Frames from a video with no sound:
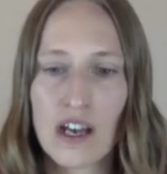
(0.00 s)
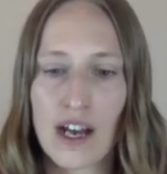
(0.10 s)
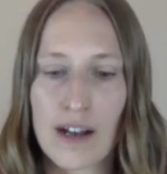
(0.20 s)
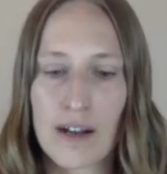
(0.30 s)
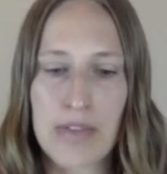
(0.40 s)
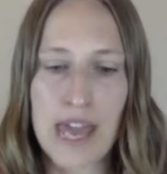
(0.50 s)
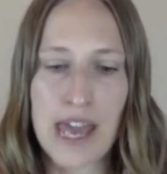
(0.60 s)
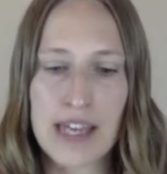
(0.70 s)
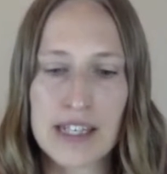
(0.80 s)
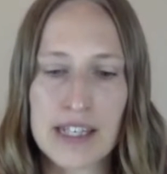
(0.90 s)

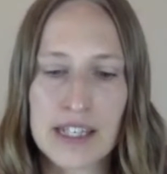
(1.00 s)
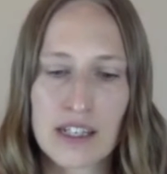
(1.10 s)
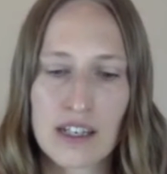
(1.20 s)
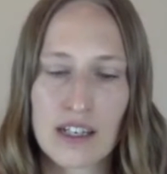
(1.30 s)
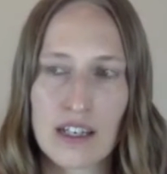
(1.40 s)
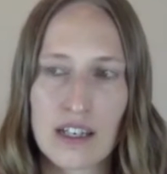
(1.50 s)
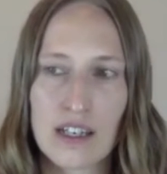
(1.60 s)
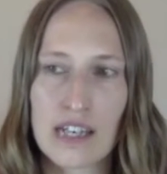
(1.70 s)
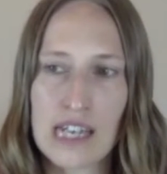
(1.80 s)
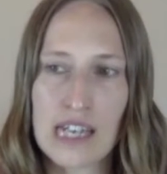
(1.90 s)
And
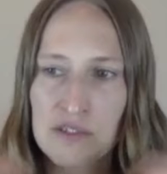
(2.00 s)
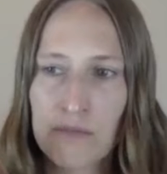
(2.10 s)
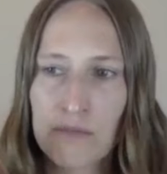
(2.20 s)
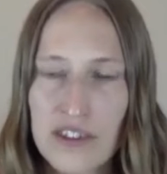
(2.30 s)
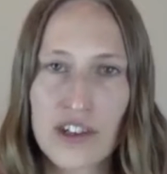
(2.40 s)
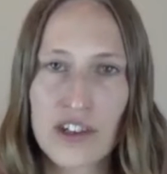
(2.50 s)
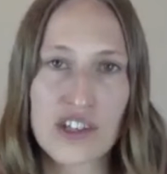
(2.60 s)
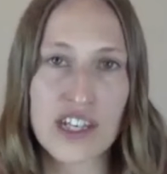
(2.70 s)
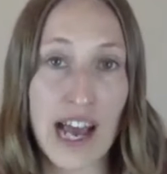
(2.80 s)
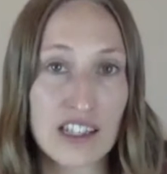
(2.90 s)
each month
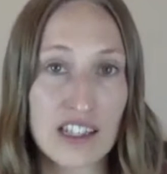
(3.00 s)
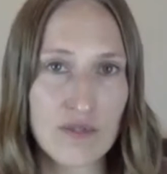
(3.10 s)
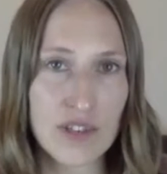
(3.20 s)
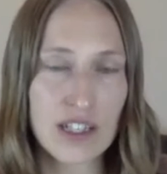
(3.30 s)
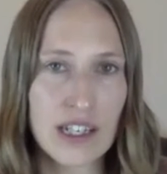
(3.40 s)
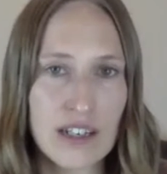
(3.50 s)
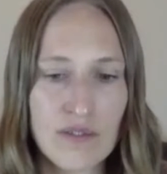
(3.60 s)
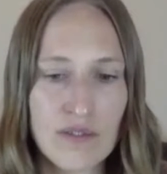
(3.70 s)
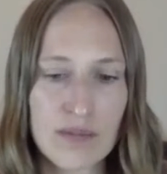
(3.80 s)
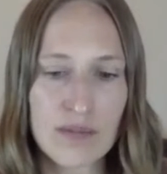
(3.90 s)
there's an Ask
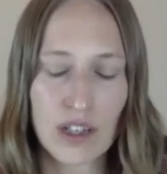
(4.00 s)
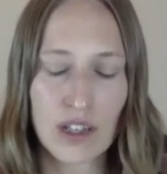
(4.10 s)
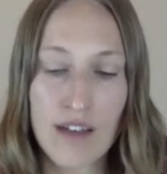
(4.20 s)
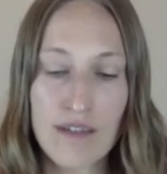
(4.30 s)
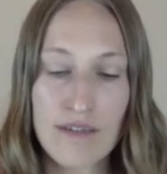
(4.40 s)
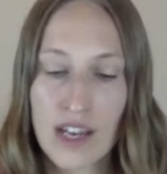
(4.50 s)
Fia-Lynn Facebook Live.